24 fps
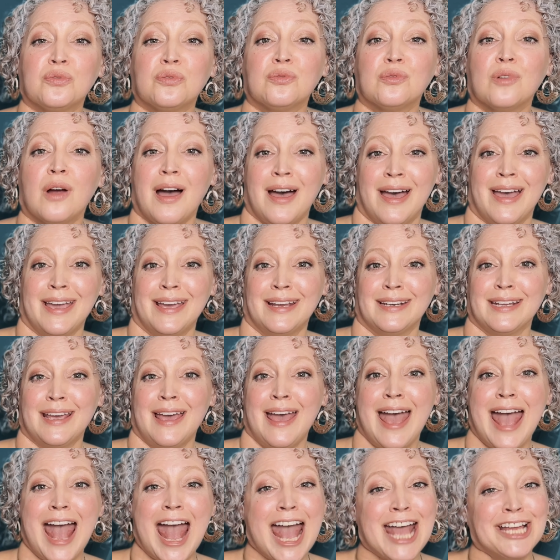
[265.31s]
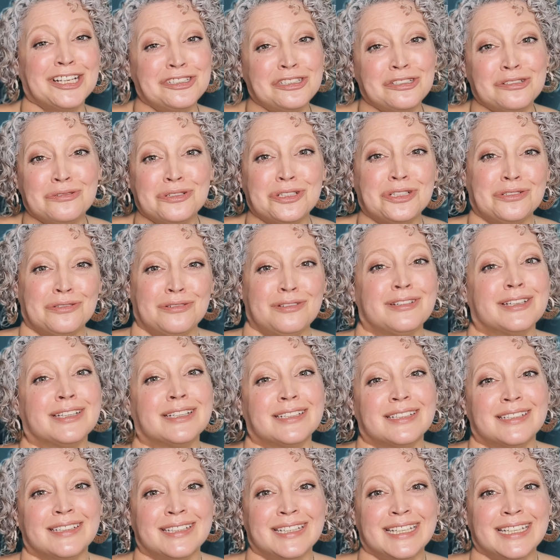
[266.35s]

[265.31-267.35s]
pride. And you should.